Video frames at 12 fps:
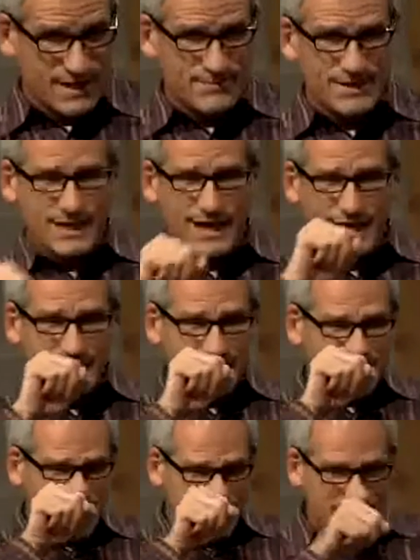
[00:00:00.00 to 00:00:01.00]
I mean, I,
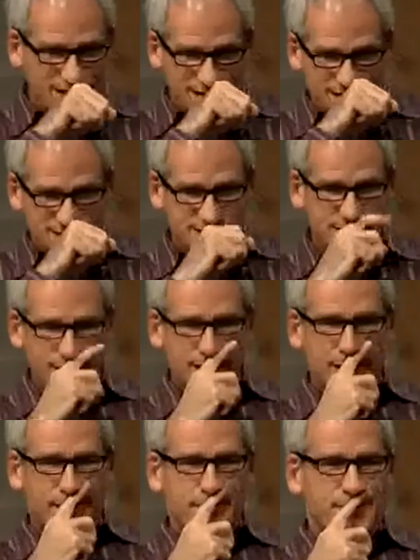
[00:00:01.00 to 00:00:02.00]
it's,
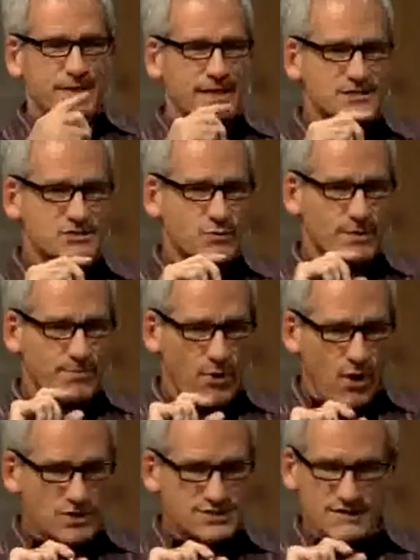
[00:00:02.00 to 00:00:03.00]
it's what
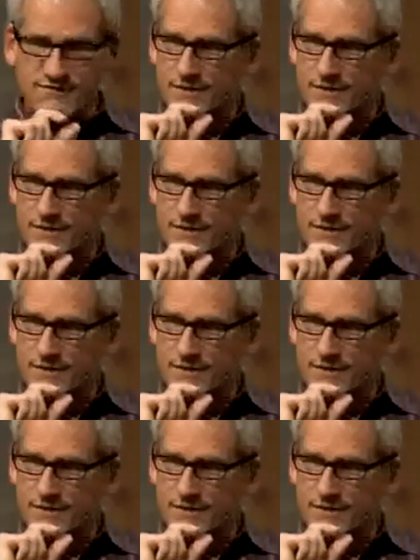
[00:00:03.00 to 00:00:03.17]
Paul said,